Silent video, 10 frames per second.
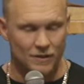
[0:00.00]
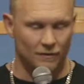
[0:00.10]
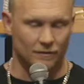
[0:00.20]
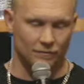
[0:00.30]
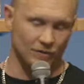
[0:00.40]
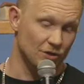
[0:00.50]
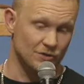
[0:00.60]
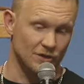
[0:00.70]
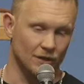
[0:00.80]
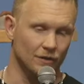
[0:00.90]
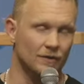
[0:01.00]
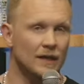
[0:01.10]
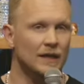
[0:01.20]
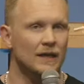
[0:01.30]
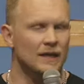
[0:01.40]
So years ago.
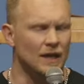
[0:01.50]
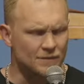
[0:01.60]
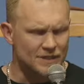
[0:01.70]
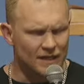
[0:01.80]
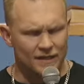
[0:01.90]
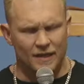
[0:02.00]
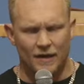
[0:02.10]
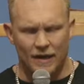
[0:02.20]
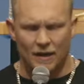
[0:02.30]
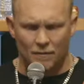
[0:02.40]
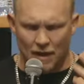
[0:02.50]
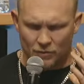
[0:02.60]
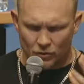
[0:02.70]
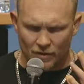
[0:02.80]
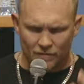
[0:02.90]
I'm sitting there, and I'm,
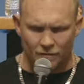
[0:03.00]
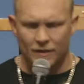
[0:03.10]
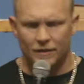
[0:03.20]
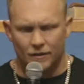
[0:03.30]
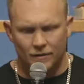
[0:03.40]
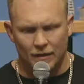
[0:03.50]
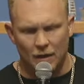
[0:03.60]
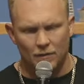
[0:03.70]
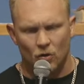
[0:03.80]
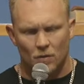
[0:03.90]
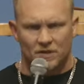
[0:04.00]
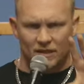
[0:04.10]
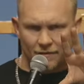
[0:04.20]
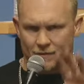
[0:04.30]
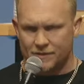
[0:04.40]
I'm doing a video. And I know I'm
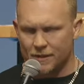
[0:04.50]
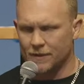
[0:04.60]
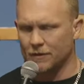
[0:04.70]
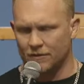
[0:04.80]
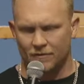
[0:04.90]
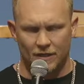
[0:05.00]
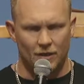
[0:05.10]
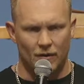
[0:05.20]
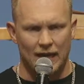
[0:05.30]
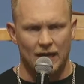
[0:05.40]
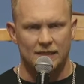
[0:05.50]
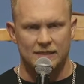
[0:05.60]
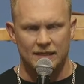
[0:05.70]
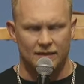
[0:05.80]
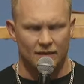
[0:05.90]
delivering something on the video. And I
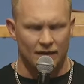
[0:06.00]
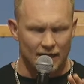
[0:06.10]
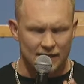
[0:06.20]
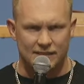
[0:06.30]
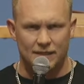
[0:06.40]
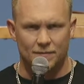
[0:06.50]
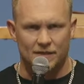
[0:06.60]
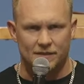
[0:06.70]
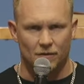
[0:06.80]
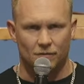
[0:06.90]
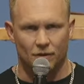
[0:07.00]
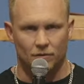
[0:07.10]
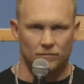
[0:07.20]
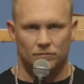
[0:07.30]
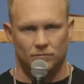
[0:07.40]
sit there, and I see myself
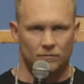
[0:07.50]
go.